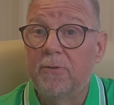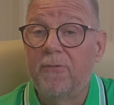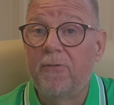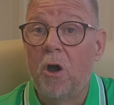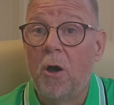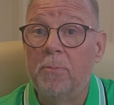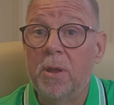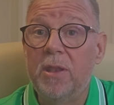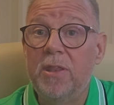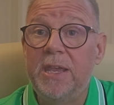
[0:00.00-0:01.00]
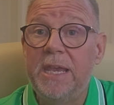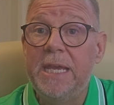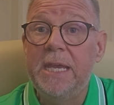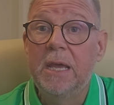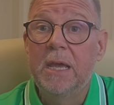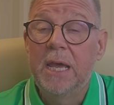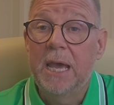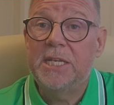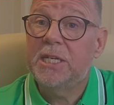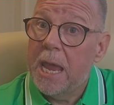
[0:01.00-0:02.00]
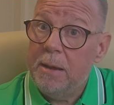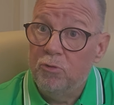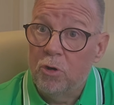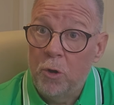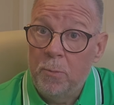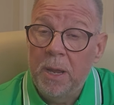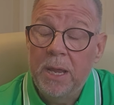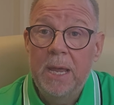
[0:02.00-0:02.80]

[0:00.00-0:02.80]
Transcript: from the escape room,